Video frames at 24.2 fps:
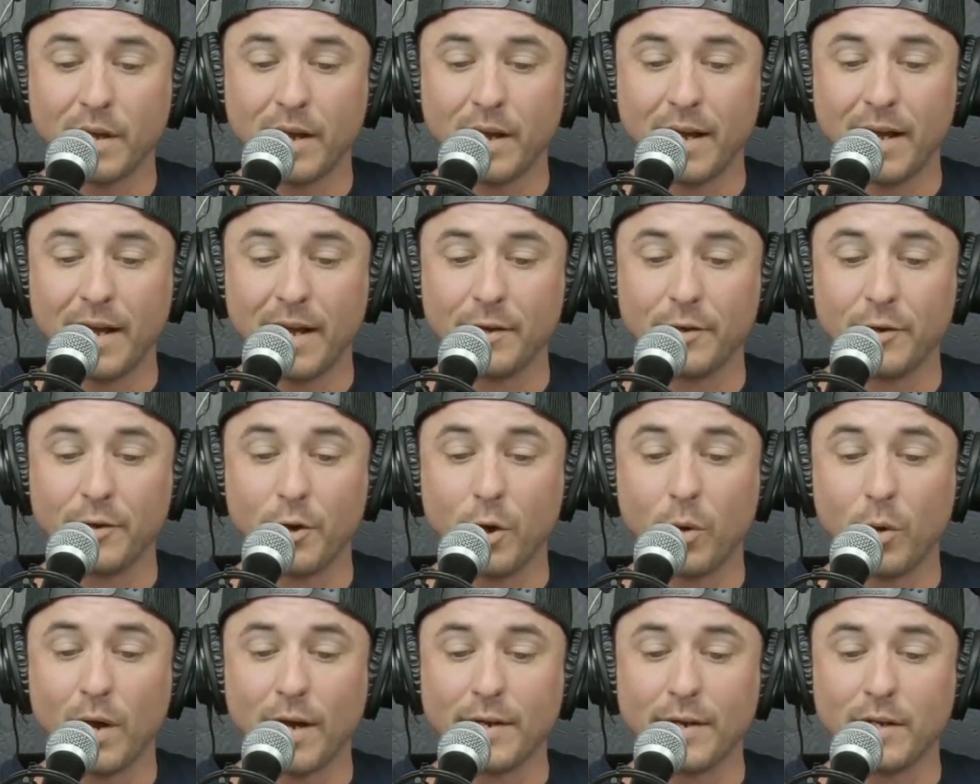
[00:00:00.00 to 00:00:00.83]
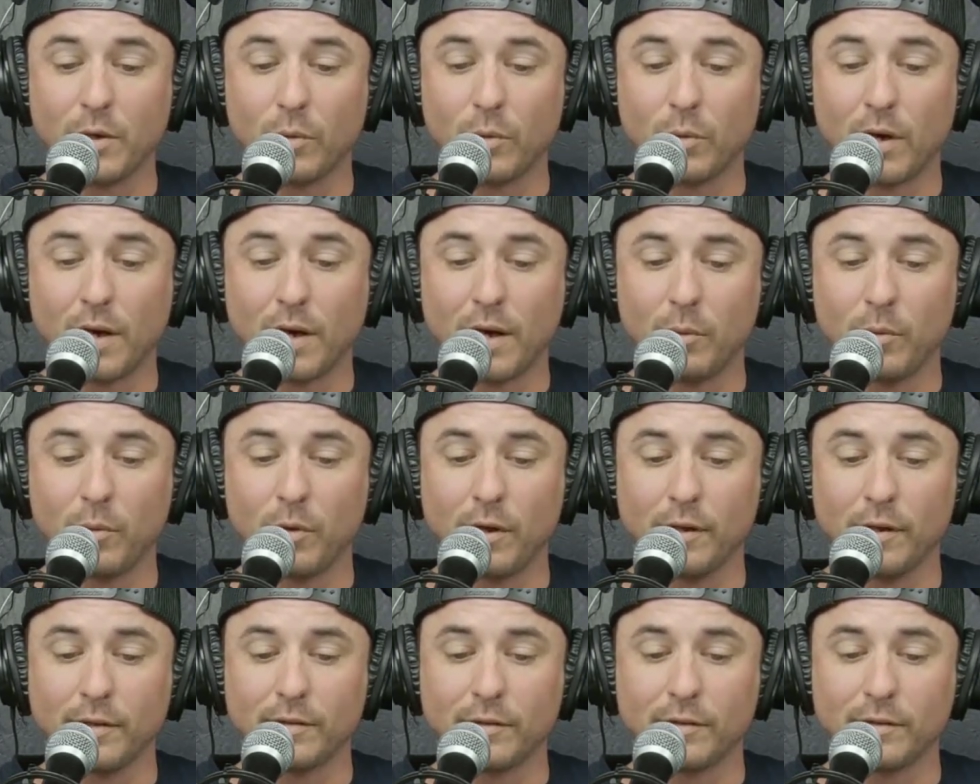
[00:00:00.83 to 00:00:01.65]
I had no idea where I
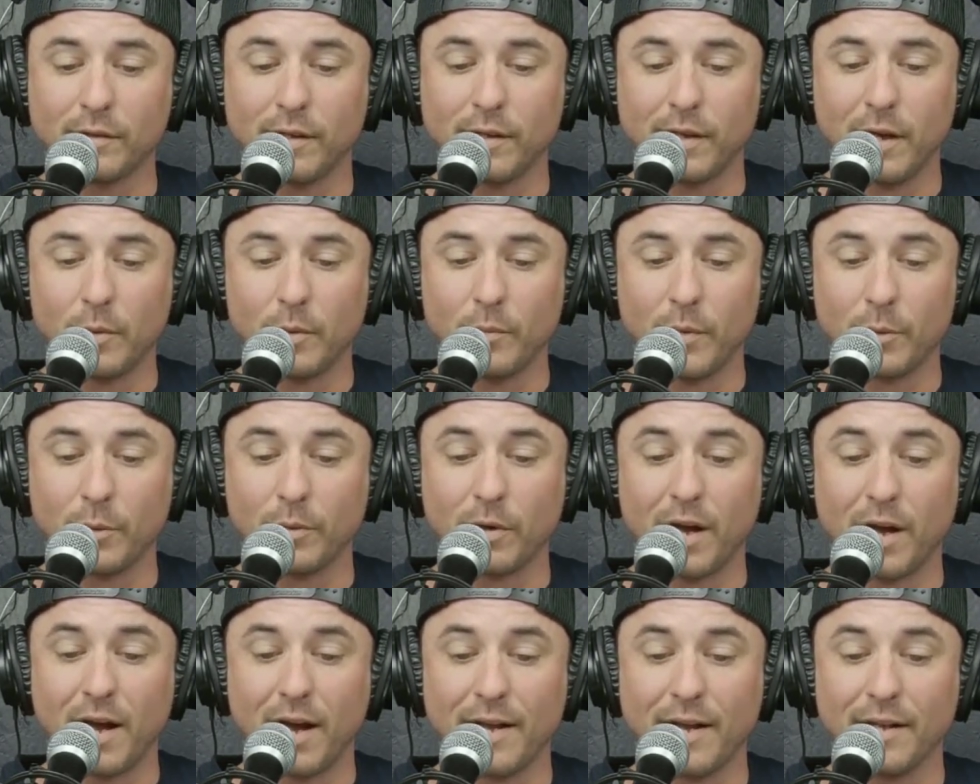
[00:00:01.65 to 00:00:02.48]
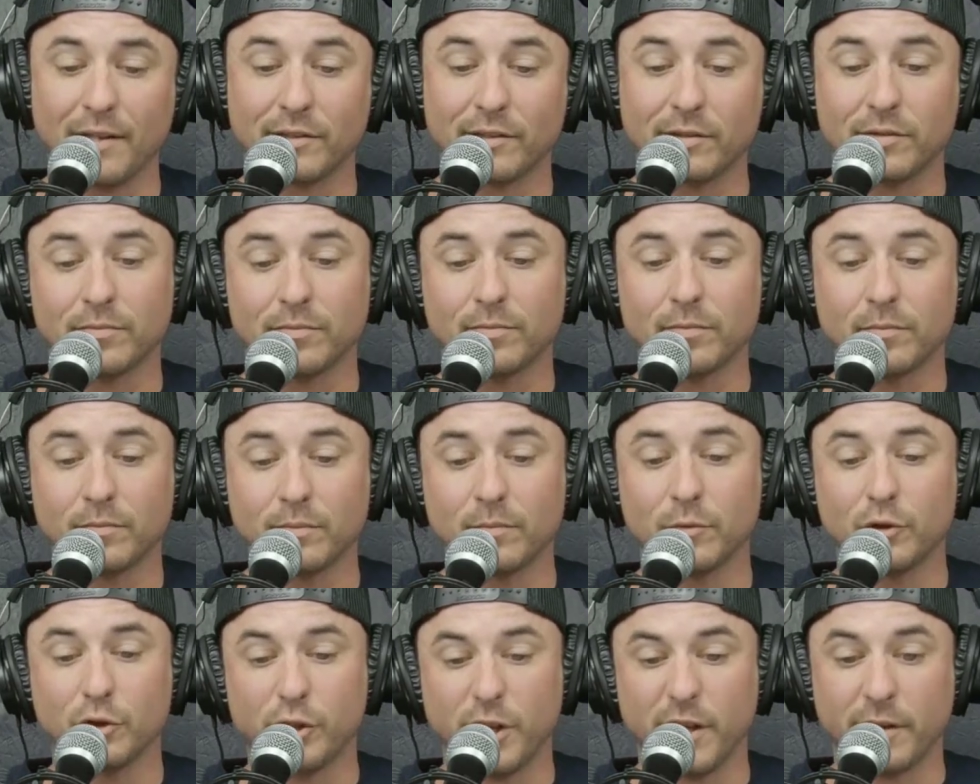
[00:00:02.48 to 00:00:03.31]
was, and we were high as
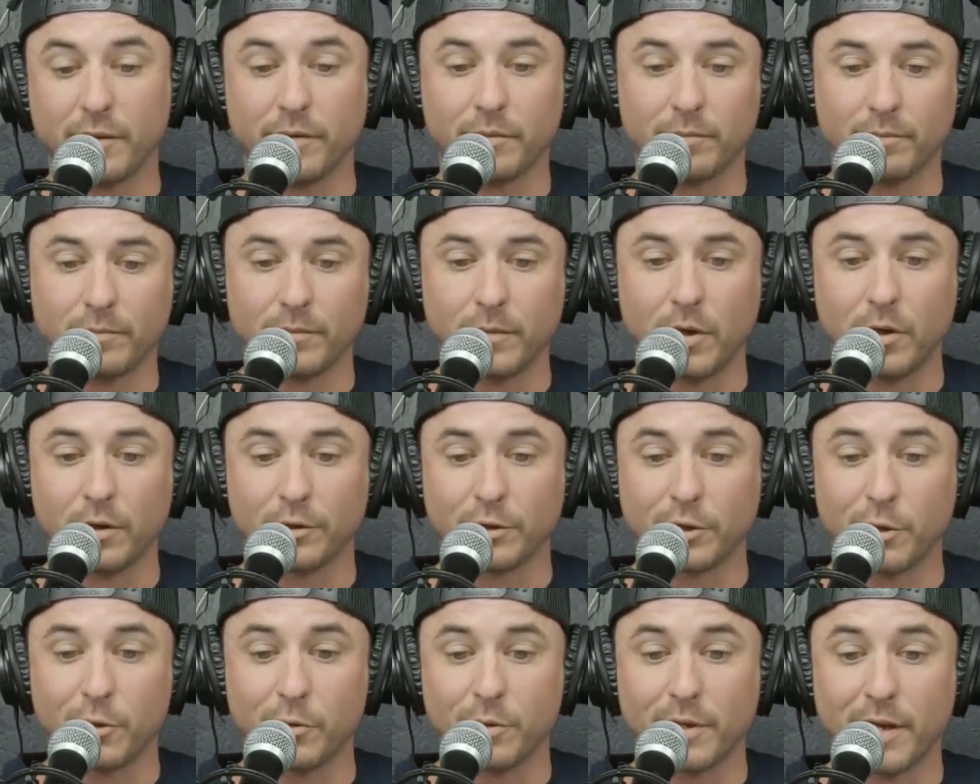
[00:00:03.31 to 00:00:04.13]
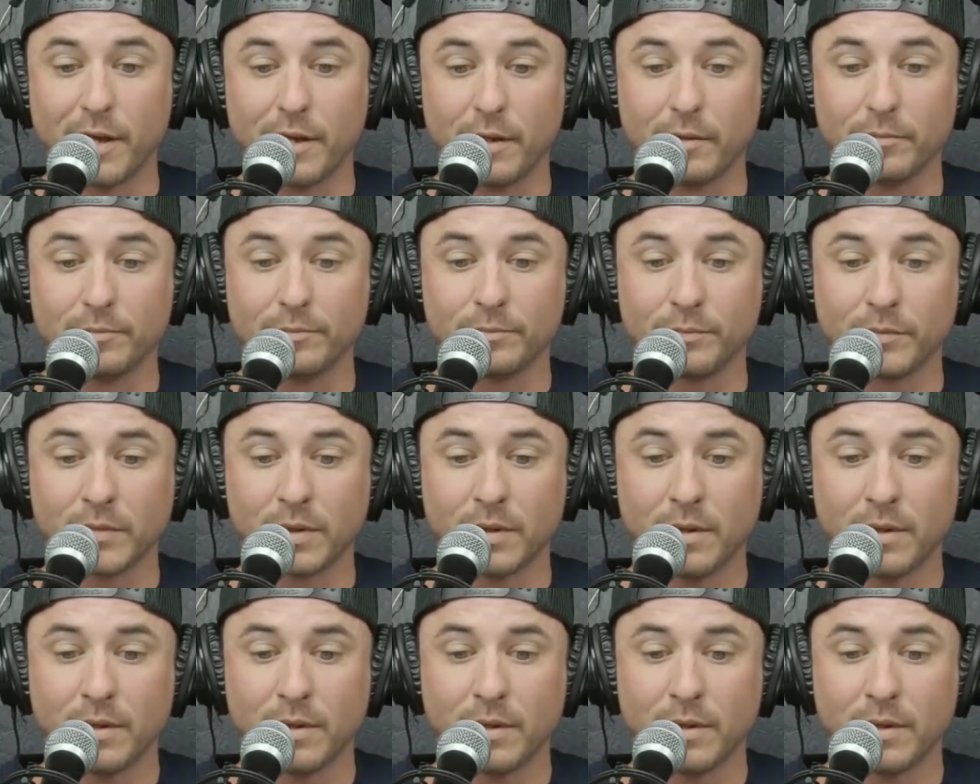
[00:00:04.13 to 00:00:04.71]
shit on cocaine.